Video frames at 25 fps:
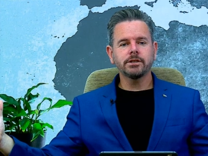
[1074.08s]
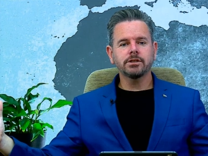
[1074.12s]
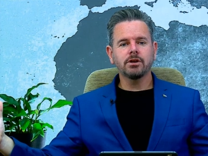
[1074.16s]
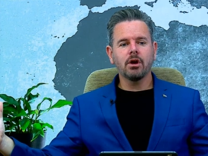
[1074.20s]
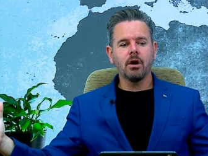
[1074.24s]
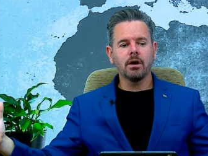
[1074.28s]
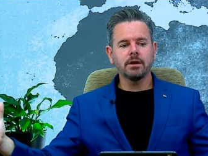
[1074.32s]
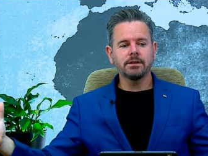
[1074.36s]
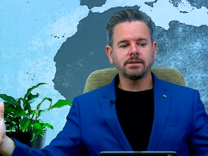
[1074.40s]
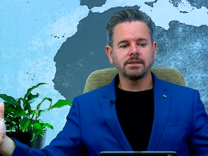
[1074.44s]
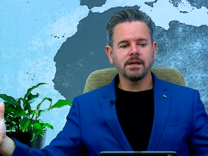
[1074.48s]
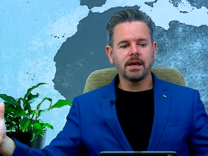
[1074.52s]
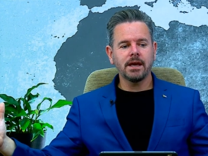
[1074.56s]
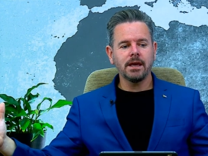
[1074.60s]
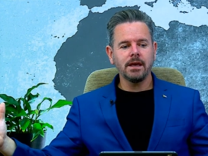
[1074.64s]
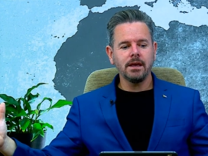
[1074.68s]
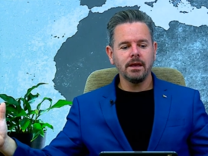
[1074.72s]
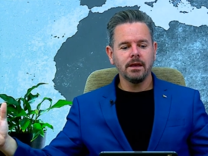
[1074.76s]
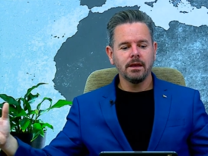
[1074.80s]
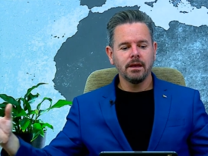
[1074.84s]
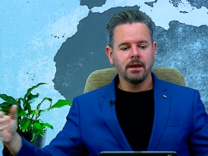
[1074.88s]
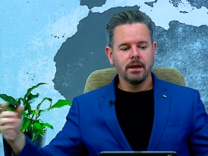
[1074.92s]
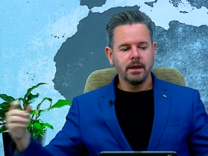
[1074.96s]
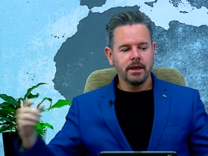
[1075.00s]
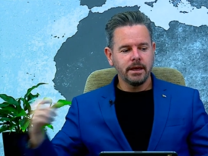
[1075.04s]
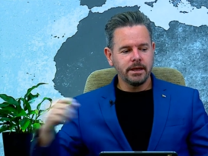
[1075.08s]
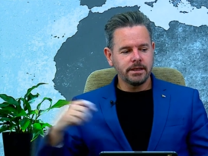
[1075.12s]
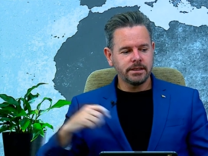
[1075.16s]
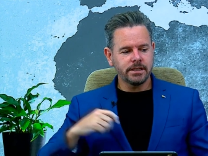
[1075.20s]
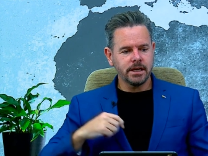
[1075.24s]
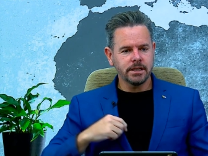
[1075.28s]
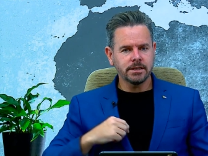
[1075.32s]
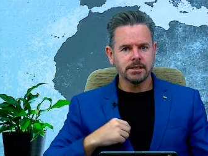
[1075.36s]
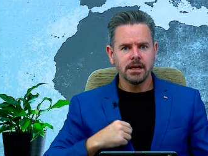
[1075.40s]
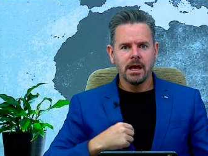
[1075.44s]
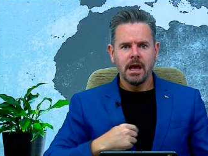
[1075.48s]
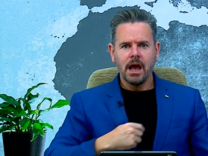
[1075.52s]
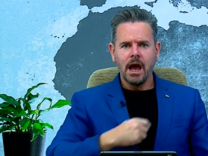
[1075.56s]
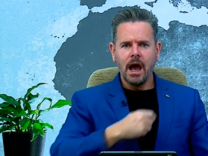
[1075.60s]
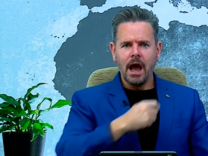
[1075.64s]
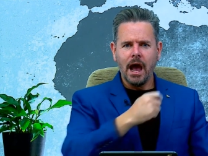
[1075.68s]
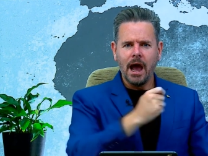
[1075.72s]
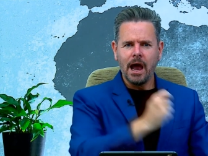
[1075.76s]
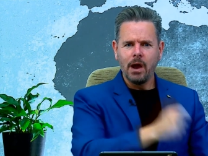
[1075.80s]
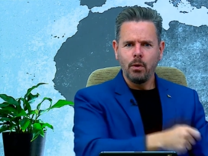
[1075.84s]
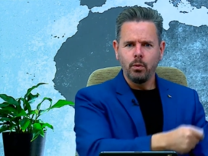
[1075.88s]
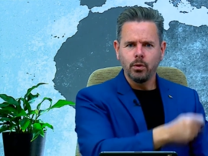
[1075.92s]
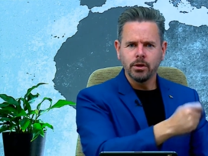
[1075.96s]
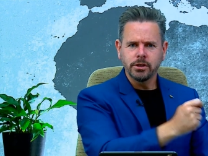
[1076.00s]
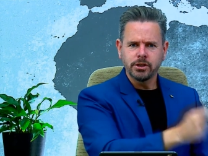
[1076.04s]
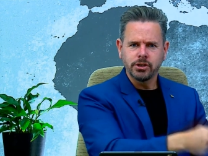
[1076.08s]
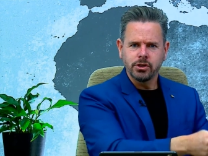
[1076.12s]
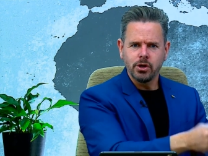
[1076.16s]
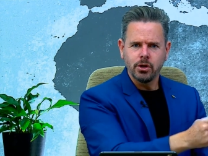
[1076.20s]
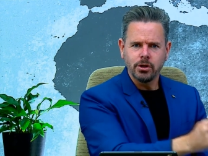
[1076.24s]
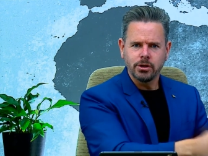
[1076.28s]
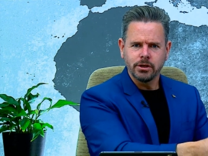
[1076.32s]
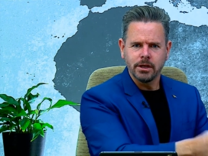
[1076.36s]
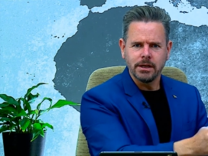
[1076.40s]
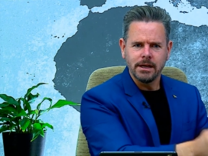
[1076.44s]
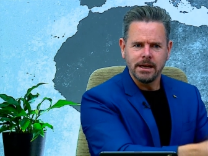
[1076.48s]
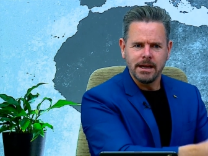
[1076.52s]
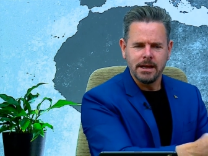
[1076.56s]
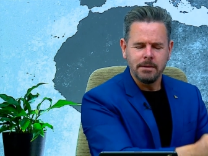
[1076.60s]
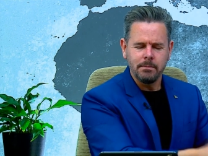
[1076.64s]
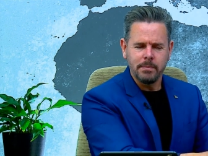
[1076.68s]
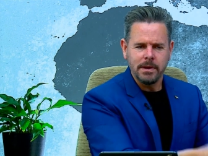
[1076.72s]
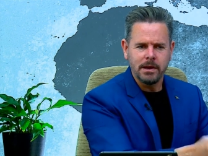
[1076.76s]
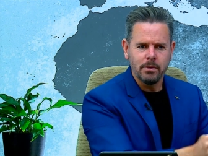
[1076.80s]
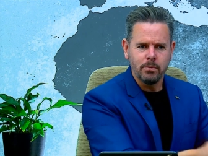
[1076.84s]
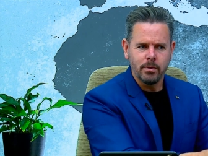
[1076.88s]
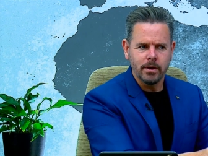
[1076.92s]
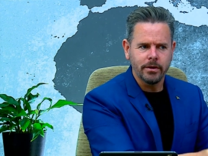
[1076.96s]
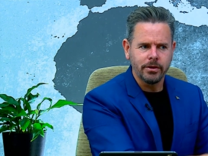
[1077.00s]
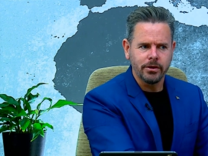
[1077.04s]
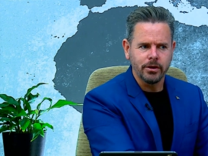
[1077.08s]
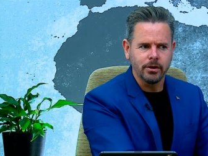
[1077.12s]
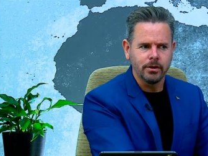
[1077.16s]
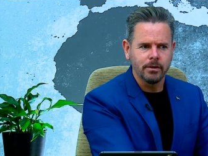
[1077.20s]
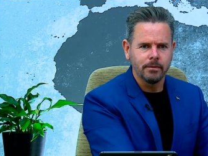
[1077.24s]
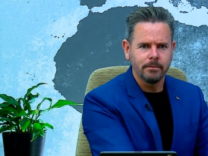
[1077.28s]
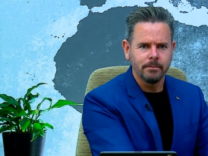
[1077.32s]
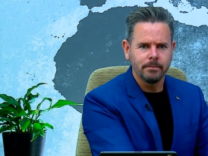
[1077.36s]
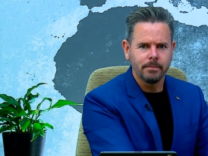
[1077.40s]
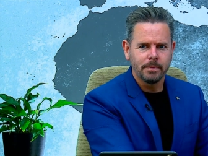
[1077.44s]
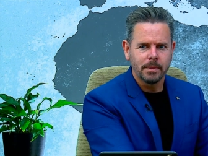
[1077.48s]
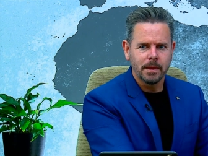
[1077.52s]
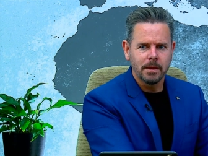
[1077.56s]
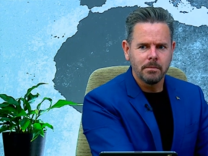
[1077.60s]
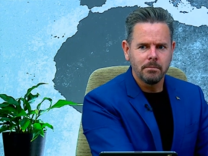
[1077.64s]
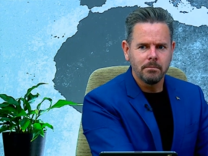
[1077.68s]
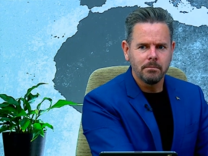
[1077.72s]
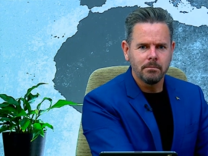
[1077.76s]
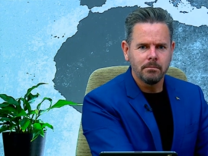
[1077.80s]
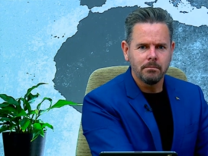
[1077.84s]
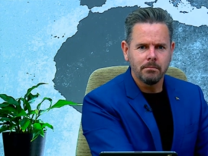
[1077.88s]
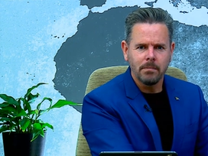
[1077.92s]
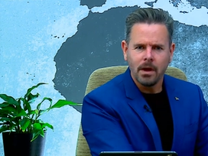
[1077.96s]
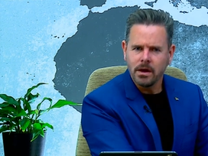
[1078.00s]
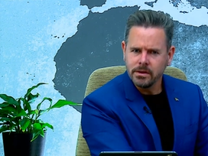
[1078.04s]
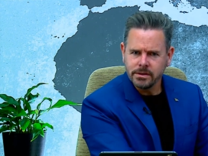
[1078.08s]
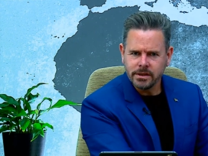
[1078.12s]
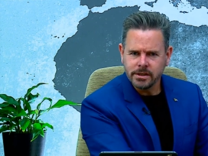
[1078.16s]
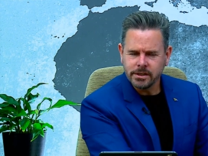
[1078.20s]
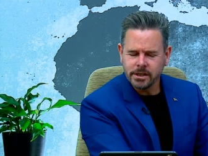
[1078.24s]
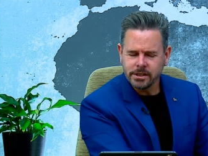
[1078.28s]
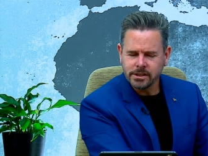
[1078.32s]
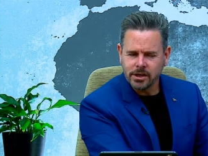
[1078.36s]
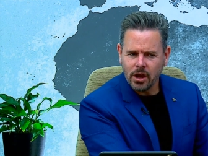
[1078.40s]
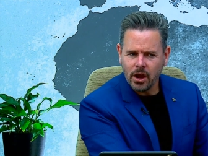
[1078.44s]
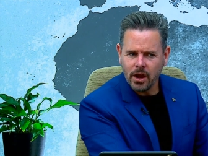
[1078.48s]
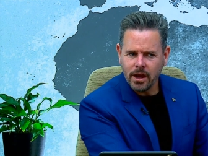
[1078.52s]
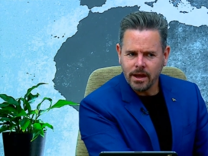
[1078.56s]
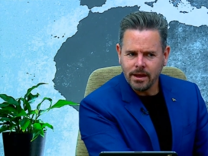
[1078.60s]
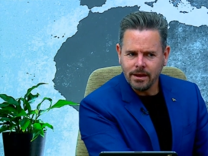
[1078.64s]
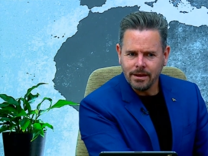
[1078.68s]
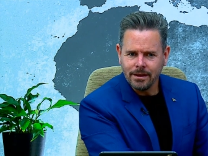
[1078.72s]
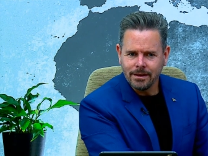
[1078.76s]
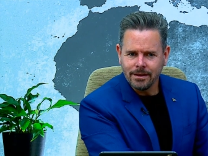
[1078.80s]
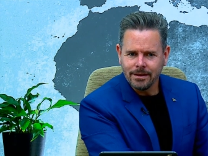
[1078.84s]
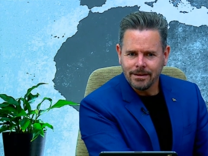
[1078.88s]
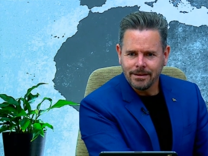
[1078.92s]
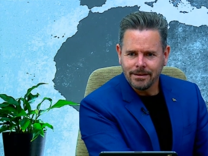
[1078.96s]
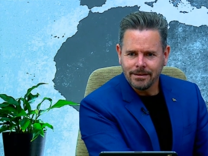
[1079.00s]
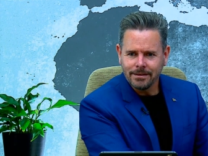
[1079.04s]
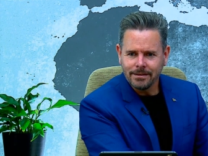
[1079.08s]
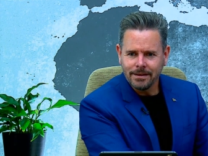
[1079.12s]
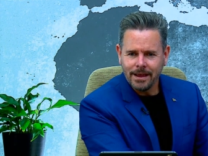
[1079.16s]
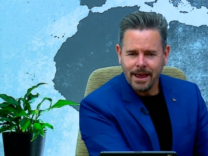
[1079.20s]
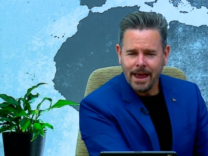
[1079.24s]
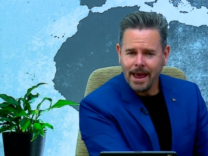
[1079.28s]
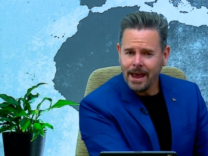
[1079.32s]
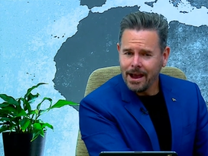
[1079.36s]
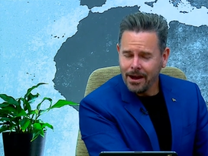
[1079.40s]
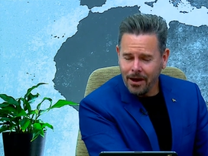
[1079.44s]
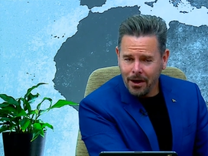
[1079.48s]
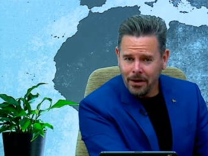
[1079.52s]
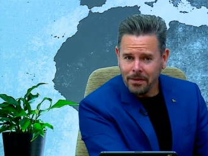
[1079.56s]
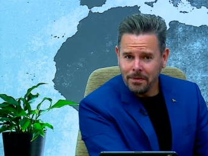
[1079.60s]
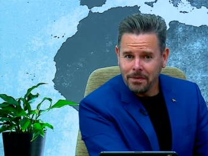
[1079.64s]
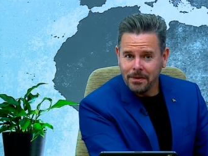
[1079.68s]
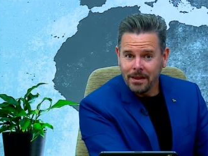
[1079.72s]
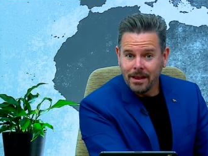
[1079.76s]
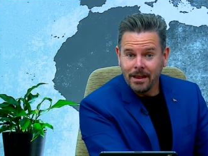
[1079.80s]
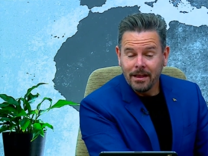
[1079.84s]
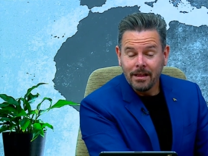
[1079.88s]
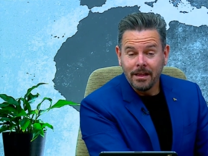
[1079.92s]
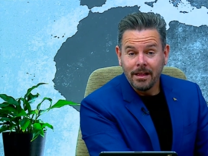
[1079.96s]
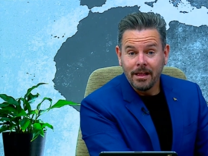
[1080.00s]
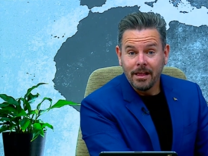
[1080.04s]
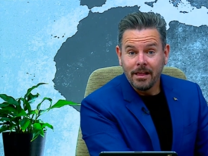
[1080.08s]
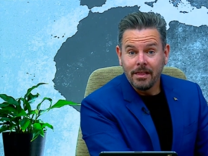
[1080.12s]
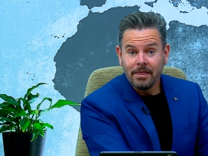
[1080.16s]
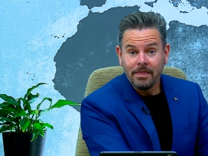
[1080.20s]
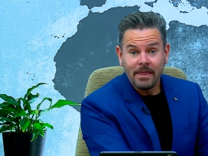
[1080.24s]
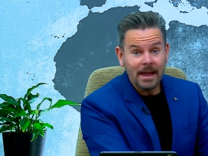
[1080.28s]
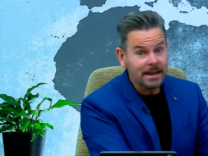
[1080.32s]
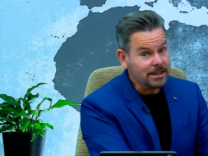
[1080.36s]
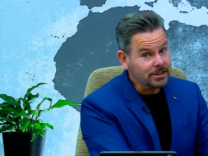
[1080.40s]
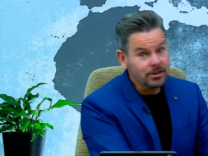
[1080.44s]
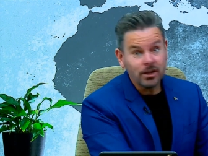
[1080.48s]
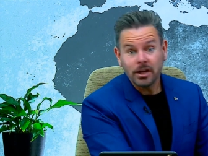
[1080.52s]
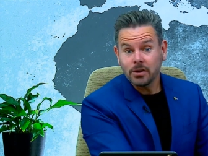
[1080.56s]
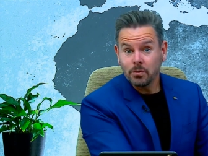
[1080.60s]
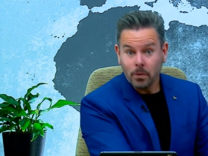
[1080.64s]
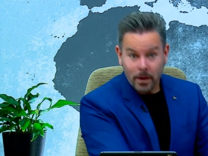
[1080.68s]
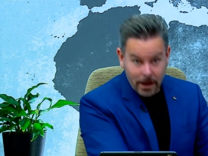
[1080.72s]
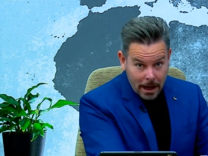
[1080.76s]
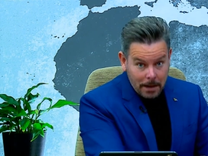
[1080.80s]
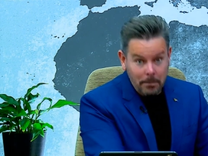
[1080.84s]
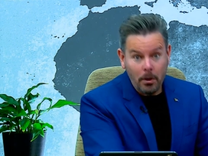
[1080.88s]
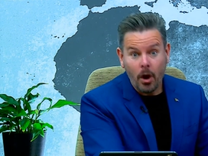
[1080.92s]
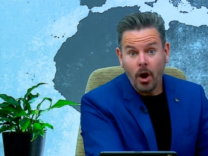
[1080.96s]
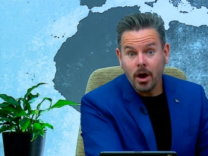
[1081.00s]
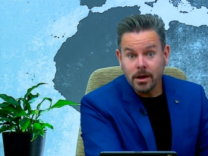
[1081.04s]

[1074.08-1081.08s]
does God say? He says, I will certainly be with you. Moses is going, Hang on, that's not what I'm